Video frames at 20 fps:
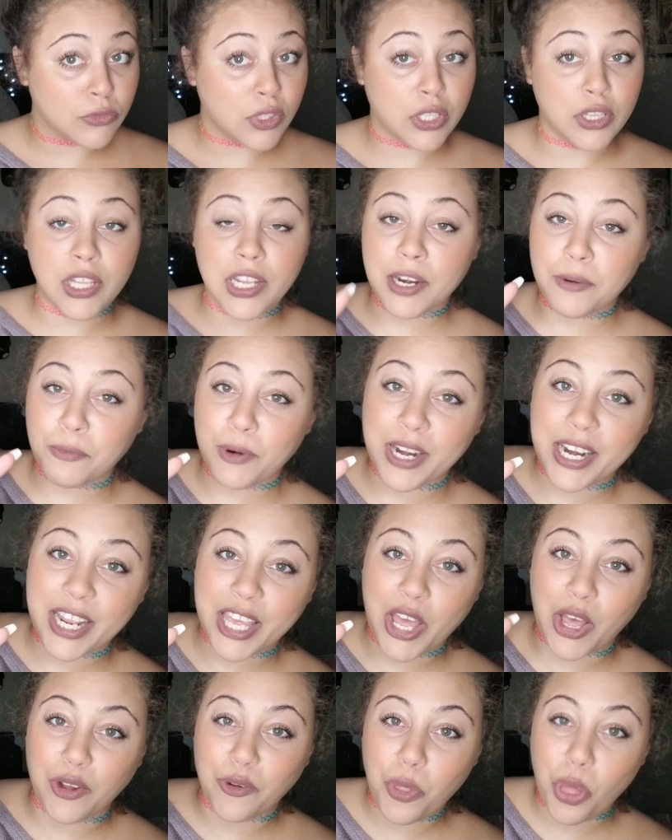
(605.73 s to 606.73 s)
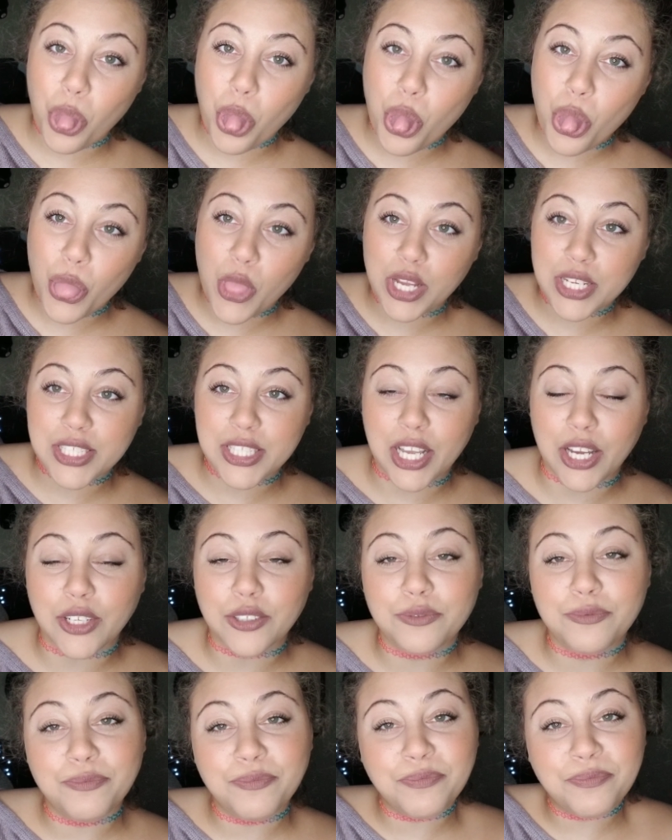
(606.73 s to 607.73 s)
And then I'm ready to go. So,
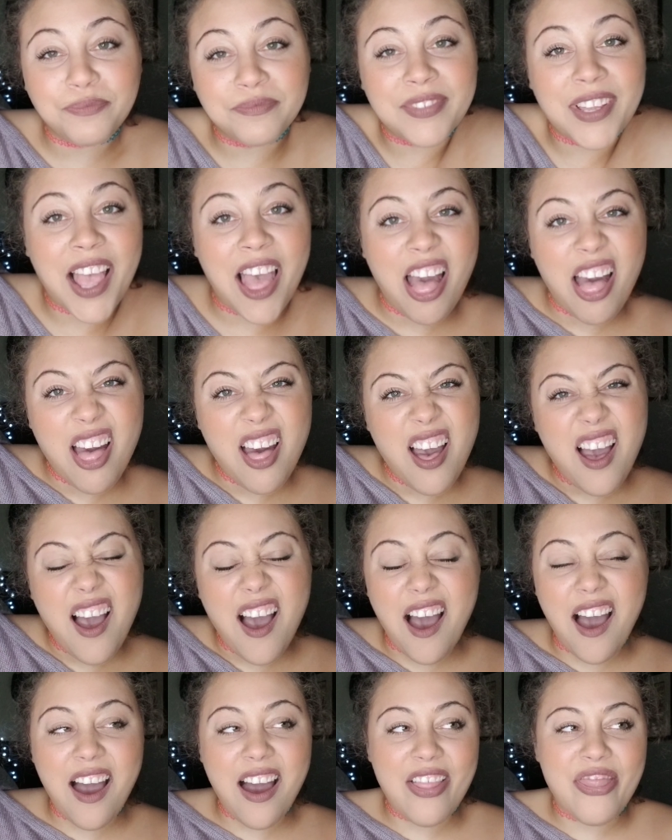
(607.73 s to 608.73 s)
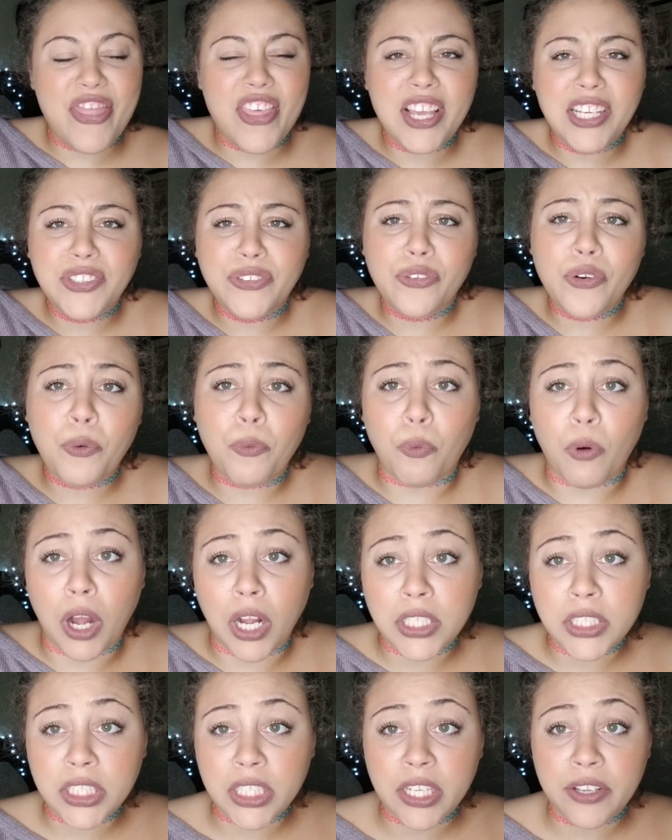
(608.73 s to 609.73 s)
uh, thanks for
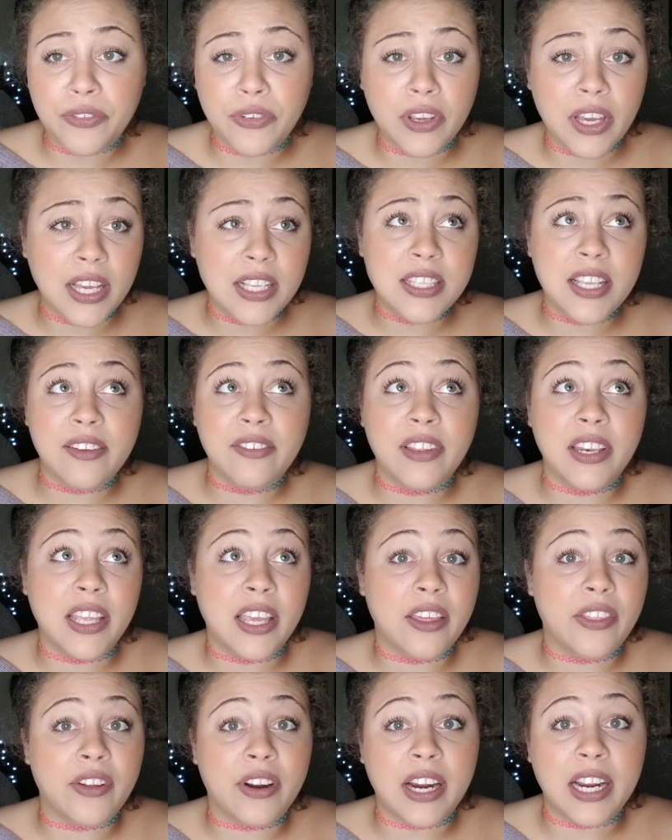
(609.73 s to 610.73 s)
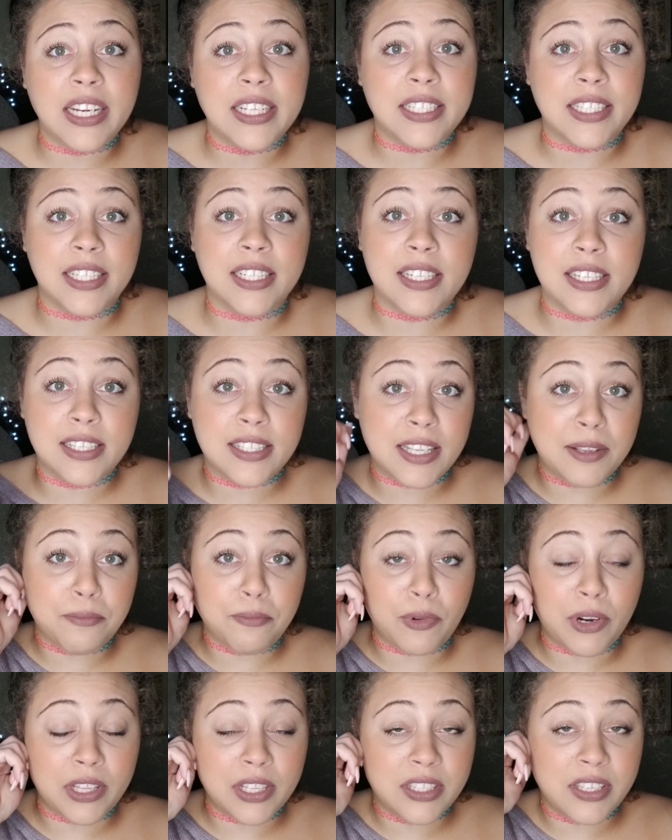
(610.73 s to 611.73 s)
watching. If you guys have any other ideas,
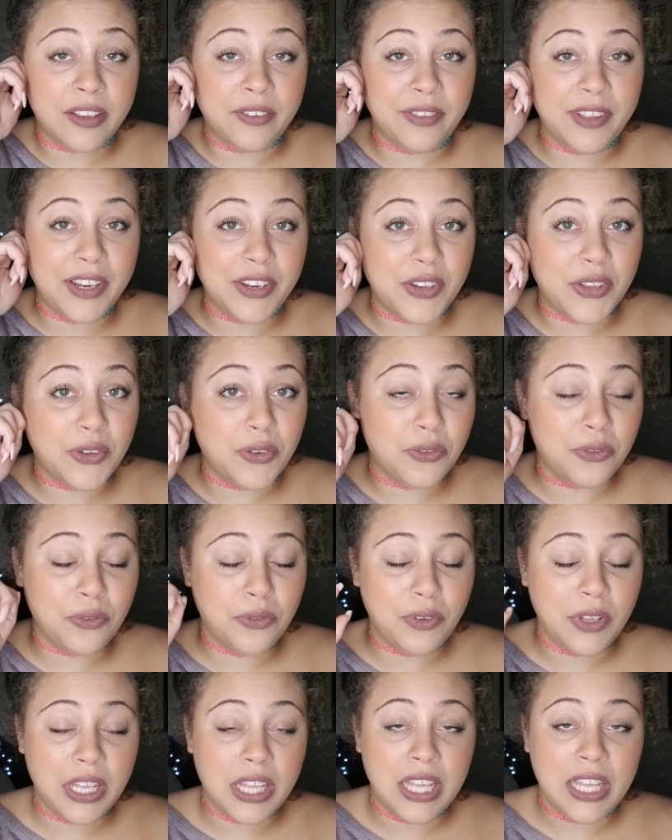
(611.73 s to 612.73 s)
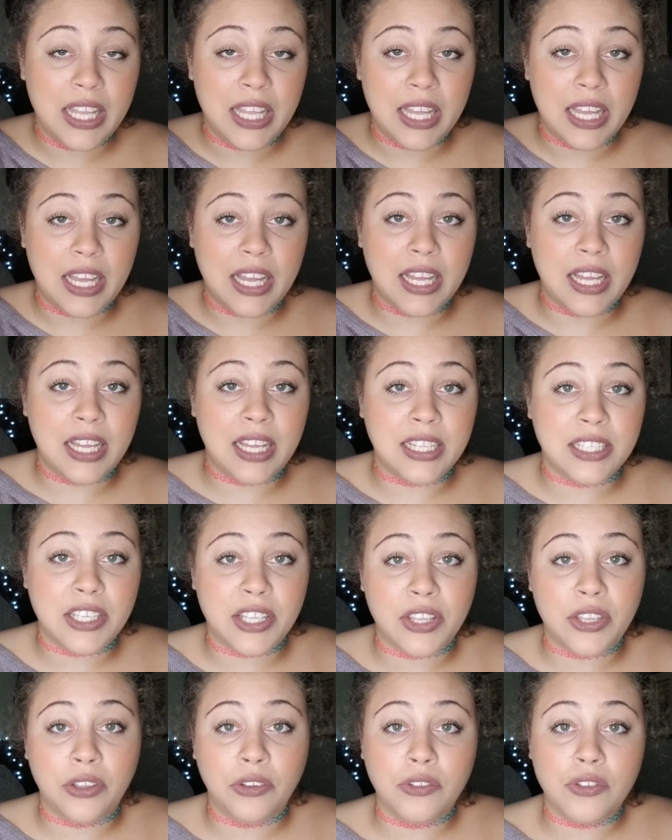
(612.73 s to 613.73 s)
I'm relatively new uh,
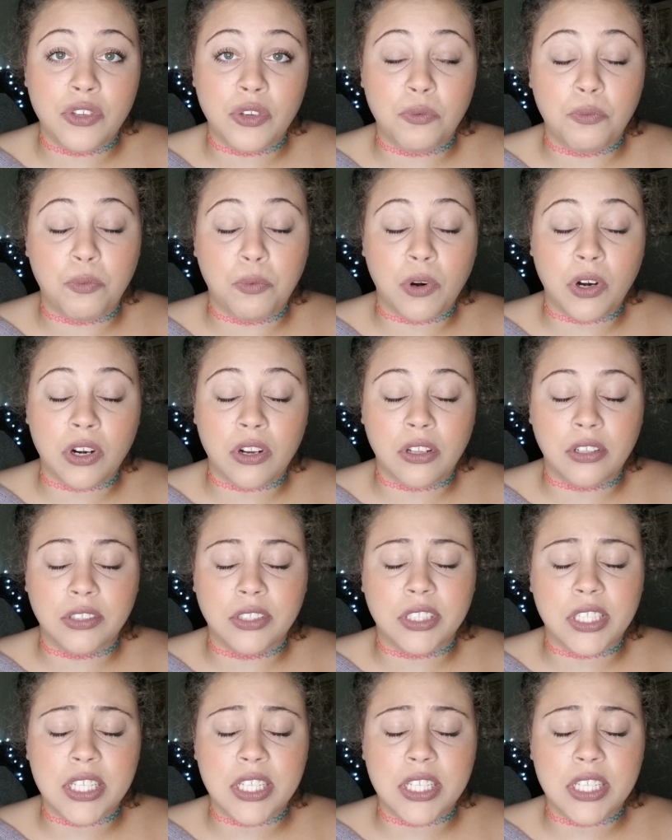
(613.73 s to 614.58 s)
to the YouTube world.